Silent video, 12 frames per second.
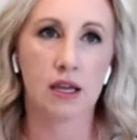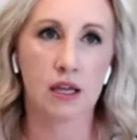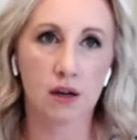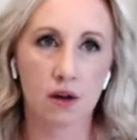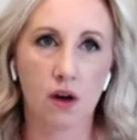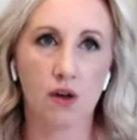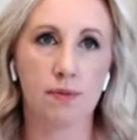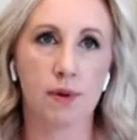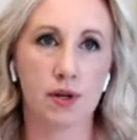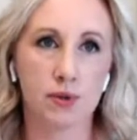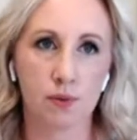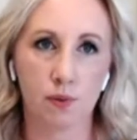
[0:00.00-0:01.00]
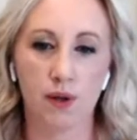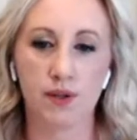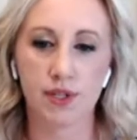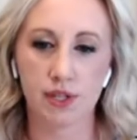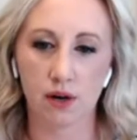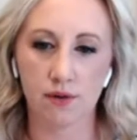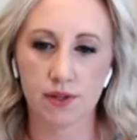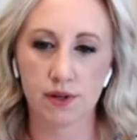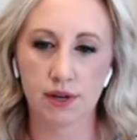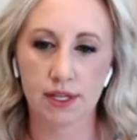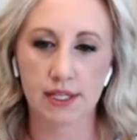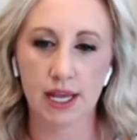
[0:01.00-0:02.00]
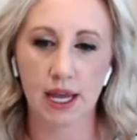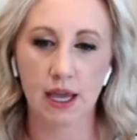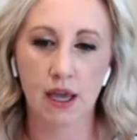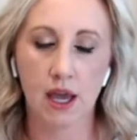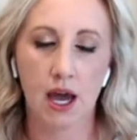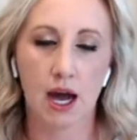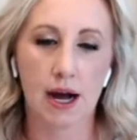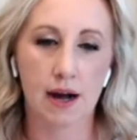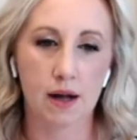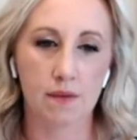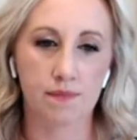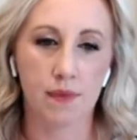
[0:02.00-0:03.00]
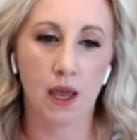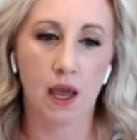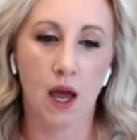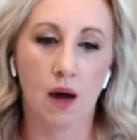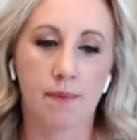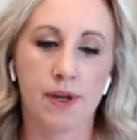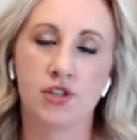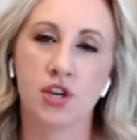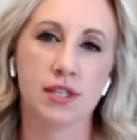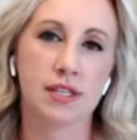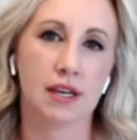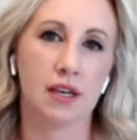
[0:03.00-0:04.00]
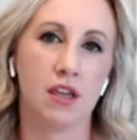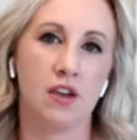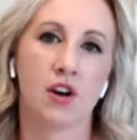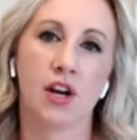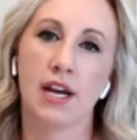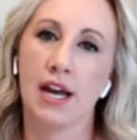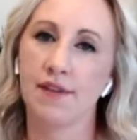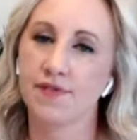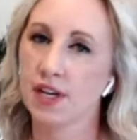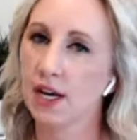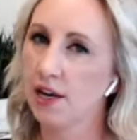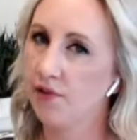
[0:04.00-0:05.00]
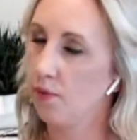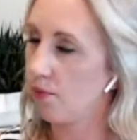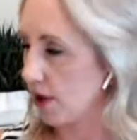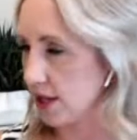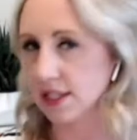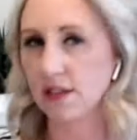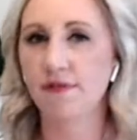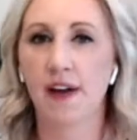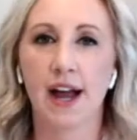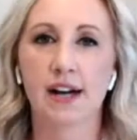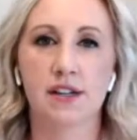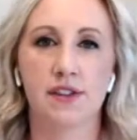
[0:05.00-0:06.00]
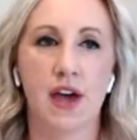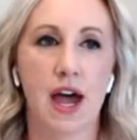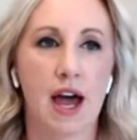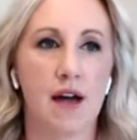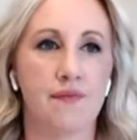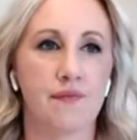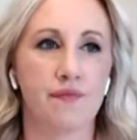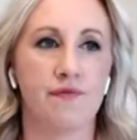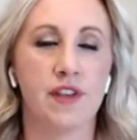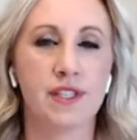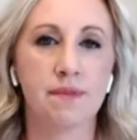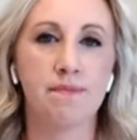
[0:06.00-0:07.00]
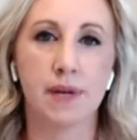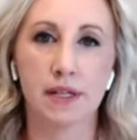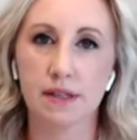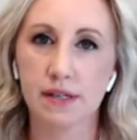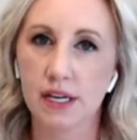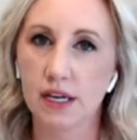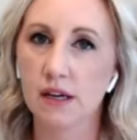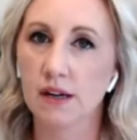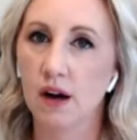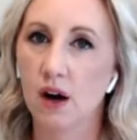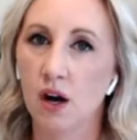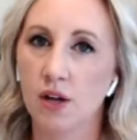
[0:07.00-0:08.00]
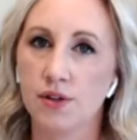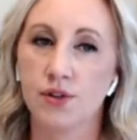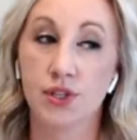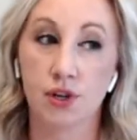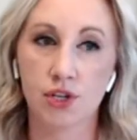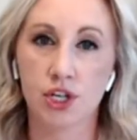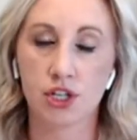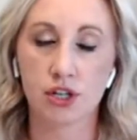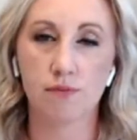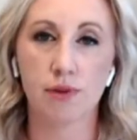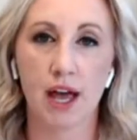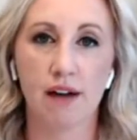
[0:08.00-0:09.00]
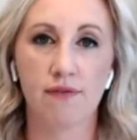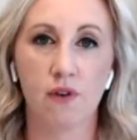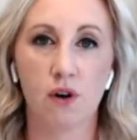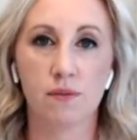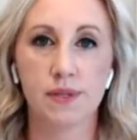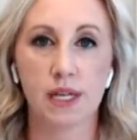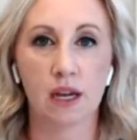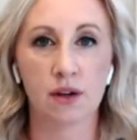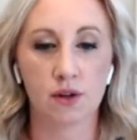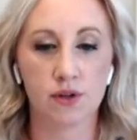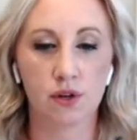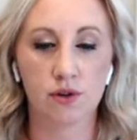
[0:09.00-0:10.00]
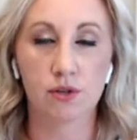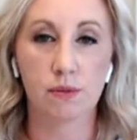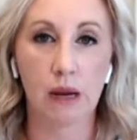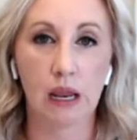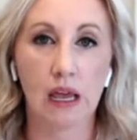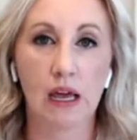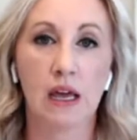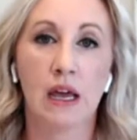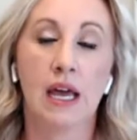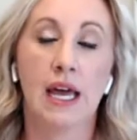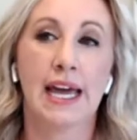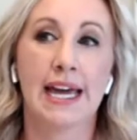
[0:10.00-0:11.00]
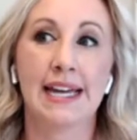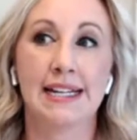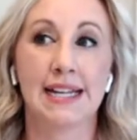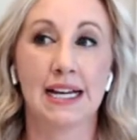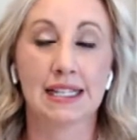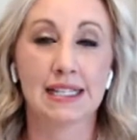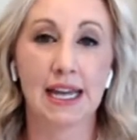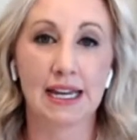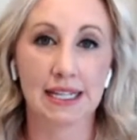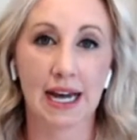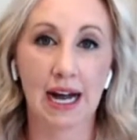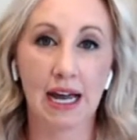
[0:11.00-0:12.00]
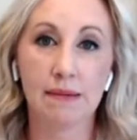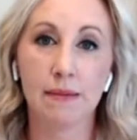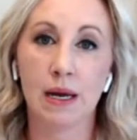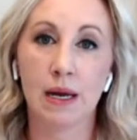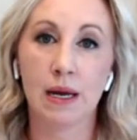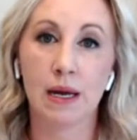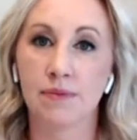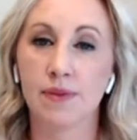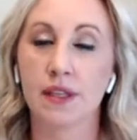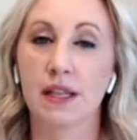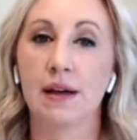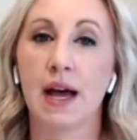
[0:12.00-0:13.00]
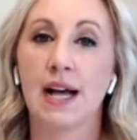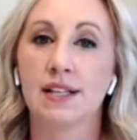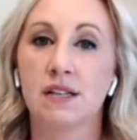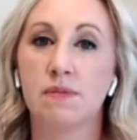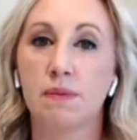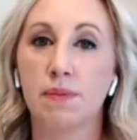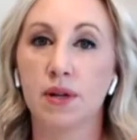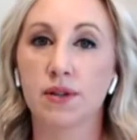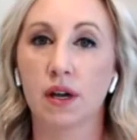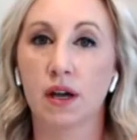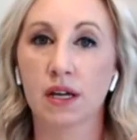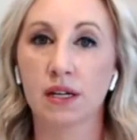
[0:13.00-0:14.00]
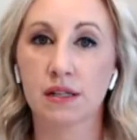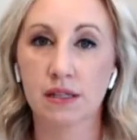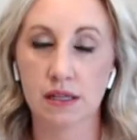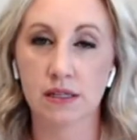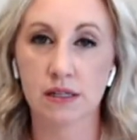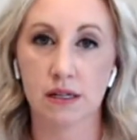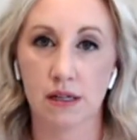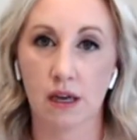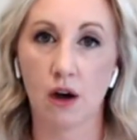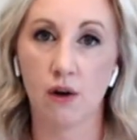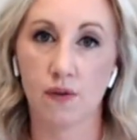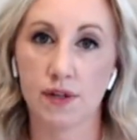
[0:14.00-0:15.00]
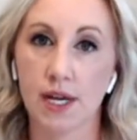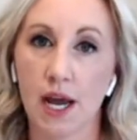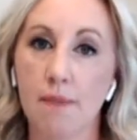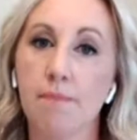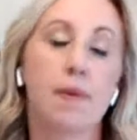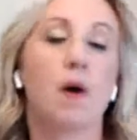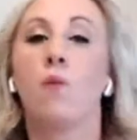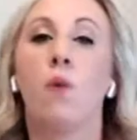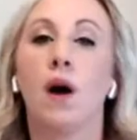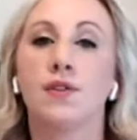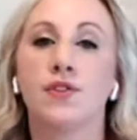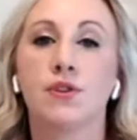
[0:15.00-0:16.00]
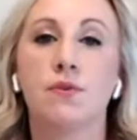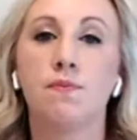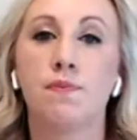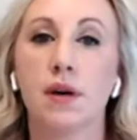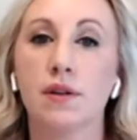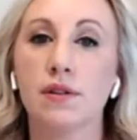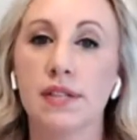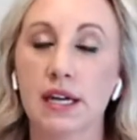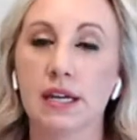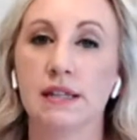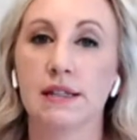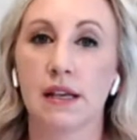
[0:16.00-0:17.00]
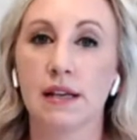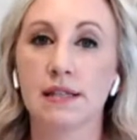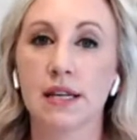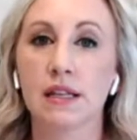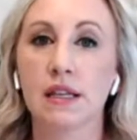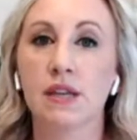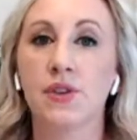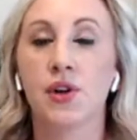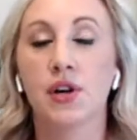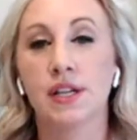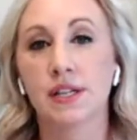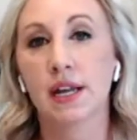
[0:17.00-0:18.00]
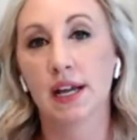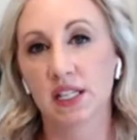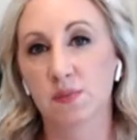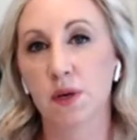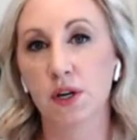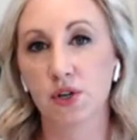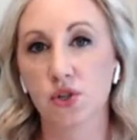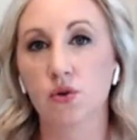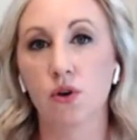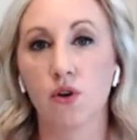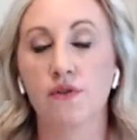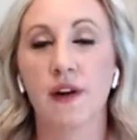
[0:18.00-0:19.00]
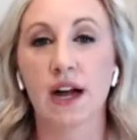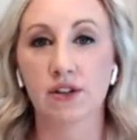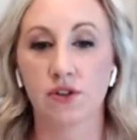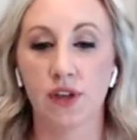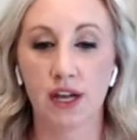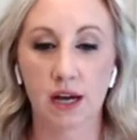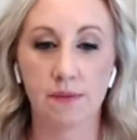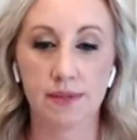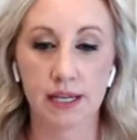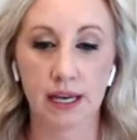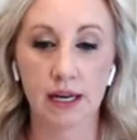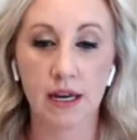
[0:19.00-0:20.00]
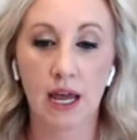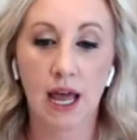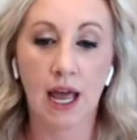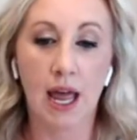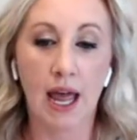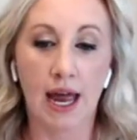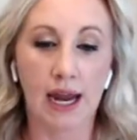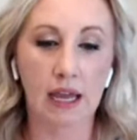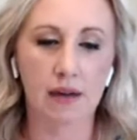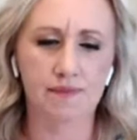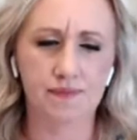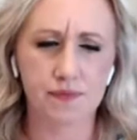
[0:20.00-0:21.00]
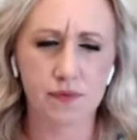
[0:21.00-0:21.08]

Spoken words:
kill all the birds with one stone, so to say. But just, you're going to have to kind of embrace the fact that visibility on search engine platforms and on social media, it does take time, and it's something that has to be built consistently over time. But once you build it consistently, there is an exponential growth factor that comes in. And